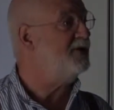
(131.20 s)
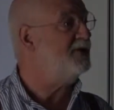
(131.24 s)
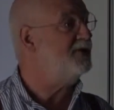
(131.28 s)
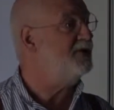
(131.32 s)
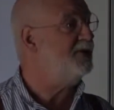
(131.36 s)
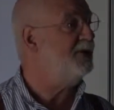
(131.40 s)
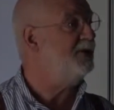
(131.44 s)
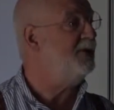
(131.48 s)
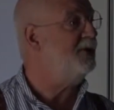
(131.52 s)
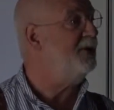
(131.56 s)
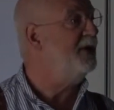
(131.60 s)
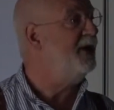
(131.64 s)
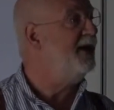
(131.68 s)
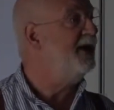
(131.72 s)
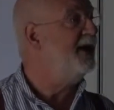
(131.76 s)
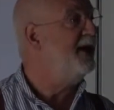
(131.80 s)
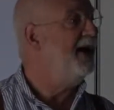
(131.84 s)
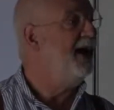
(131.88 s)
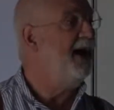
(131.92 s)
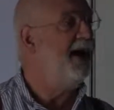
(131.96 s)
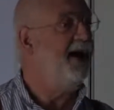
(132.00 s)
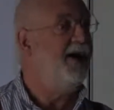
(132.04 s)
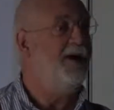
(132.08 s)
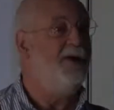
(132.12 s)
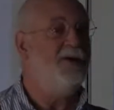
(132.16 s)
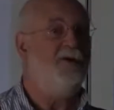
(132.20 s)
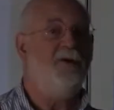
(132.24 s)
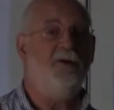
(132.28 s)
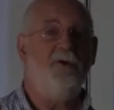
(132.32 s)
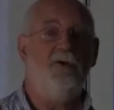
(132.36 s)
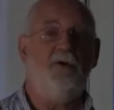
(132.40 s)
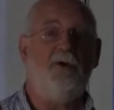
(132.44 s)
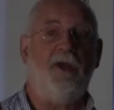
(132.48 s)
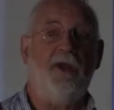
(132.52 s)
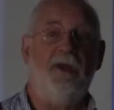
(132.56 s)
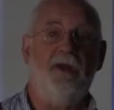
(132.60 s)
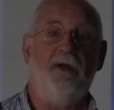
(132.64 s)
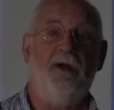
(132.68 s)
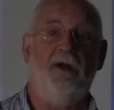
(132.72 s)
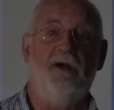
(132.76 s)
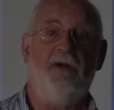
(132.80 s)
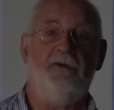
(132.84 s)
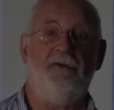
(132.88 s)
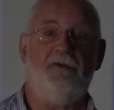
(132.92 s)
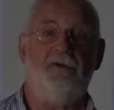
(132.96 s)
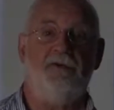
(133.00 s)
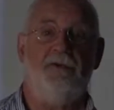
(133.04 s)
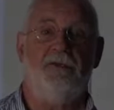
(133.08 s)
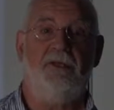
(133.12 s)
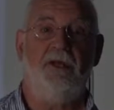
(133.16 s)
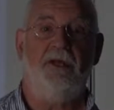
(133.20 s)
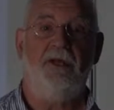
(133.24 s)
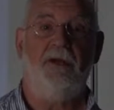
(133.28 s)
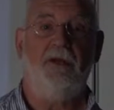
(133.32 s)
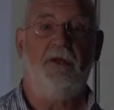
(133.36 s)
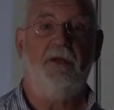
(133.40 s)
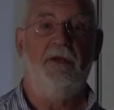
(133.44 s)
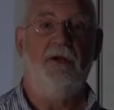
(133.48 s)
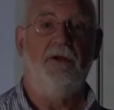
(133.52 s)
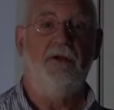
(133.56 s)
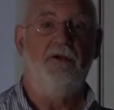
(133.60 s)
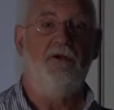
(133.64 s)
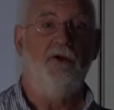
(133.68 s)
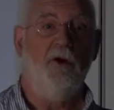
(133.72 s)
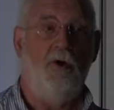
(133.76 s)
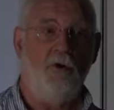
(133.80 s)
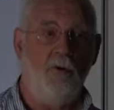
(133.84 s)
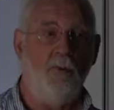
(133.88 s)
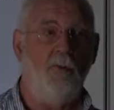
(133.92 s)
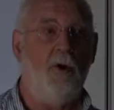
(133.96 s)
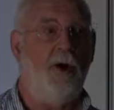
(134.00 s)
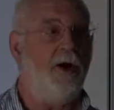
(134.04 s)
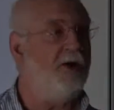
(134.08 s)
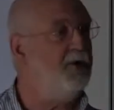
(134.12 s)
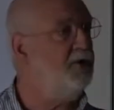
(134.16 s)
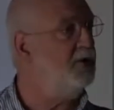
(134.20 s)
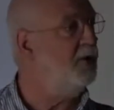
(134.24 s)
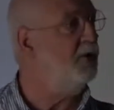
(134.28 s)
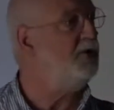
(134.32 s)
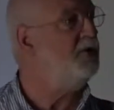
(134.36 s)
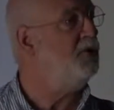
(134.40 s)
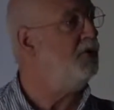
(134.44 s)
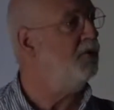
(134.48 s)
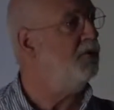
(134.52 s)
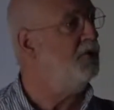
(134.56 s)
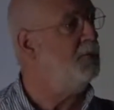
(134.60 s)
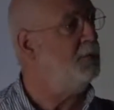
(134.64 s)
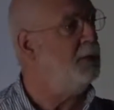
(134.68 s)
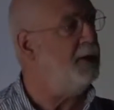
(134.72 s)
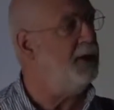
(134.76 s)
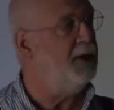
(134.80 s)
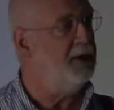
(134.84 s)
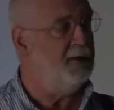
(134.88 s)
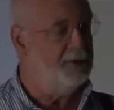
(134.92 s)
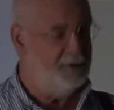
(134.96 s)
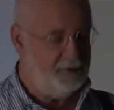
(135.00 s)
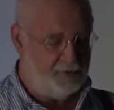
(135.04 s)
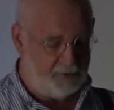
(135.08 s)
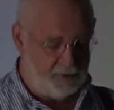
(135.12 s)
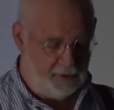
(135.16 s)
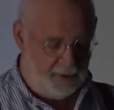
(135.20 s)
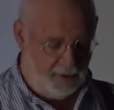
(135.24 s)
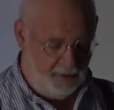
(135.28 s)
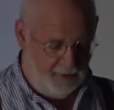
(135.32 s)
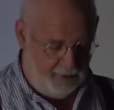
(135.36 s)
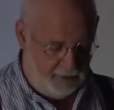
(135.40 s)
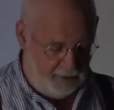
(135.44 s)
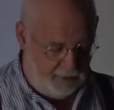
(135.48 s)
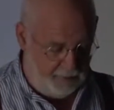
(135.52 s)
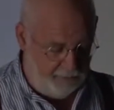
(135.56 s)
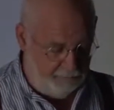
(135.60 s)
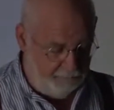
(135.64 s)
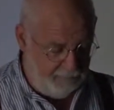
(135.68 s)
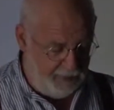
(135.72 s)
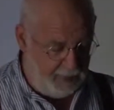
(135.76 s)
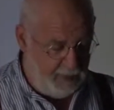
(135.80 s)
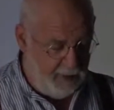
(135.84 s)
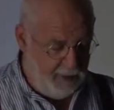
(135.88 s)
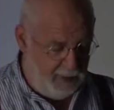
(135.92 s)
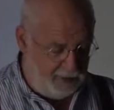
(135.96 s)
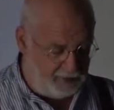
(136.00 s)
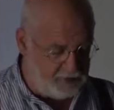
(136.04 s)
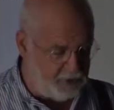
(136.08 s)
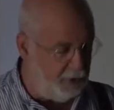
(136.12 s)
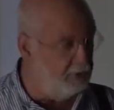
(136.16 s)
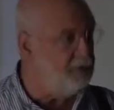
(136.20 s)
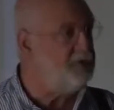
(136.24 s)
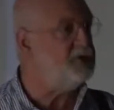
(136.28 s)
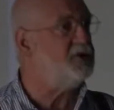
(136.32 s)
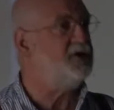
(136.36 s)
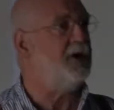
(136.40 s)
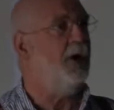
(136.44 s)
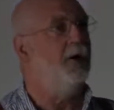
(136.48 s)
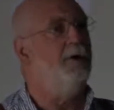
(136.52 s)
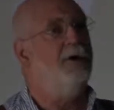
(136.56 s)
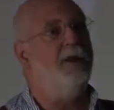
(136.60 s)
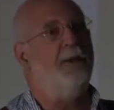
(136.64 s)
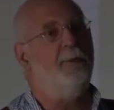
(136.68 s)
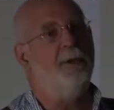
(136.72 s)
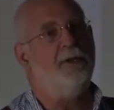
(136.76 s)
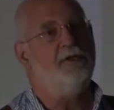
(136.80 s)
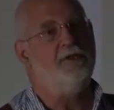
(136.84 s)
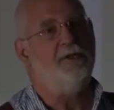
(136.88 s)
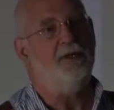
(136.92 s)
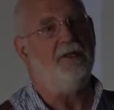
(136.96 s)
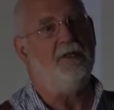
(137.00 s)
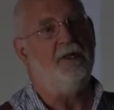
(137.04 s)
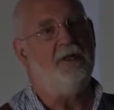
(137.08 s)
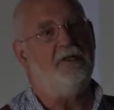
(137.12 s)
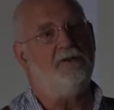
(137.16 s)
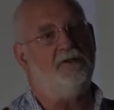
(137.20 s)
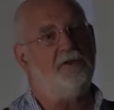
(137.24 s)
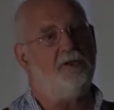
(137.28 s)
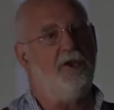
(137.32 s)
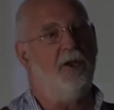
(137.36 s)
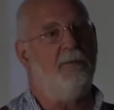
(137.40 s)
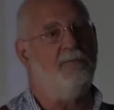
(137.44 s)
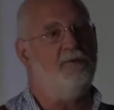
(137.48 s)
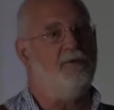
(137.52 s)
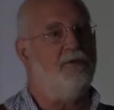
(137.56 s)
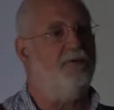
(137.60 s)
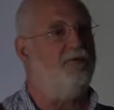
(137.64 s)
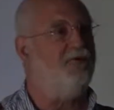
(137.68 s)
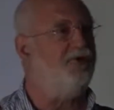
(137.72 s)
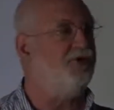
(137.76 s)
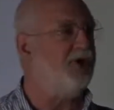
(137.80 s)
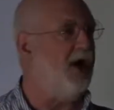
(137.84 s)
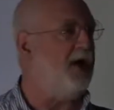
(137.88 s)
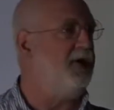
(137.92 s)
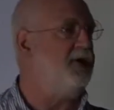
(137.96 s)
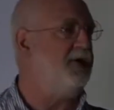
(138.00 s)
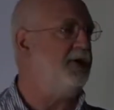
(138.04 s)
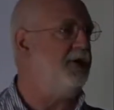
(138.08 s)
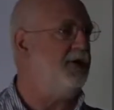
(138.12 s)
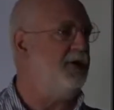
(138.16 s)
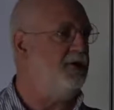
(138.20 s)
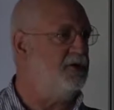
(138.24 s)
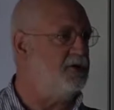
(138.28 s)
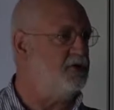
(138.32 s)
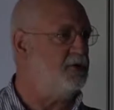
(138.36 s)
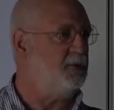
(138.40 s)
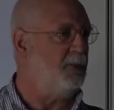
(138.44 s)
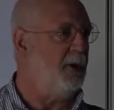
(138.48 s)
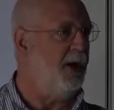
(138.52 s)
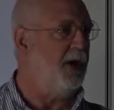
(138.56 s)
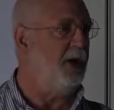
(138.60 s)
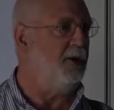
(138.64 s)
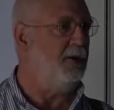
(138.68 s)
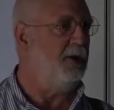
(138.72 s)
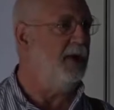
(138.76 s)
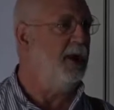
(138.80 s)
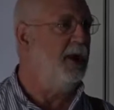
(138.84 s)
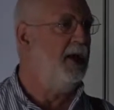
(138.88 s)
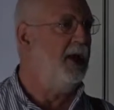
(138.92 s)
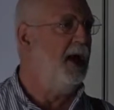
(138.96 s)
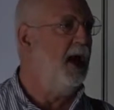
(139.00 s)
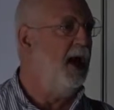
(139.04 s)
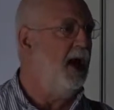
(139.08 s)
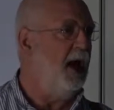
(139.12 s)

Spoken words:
to do looking at the non-white, non-Europeans in there. It's also limited in terms of gender as well.